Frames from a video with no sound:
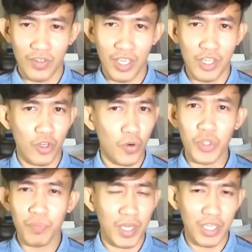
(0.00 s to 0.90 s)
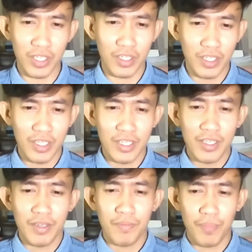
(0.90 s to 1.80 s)
Okay, the corresponding
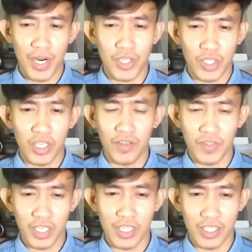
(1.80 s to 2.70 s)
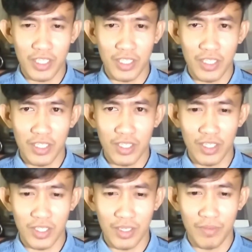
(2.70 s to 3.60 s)
parts of skeletal
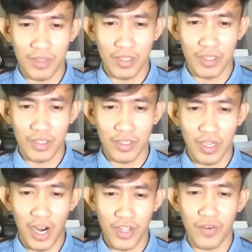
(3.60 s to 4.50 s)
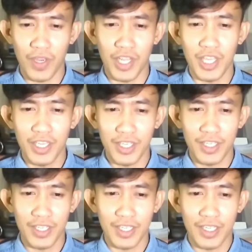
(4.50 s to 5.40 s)
system. Are you ready?
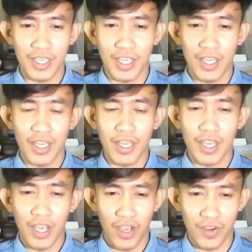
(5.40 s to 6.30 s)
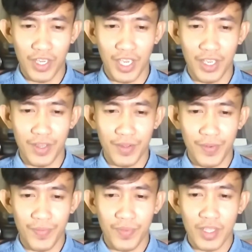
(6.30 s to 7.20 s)
Okay.
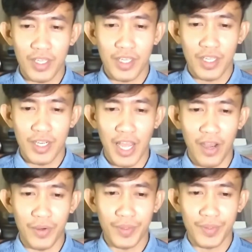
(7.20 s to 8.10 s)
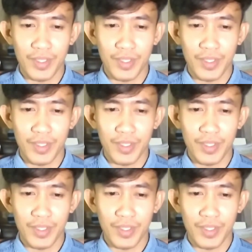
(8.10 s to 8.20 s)
Now,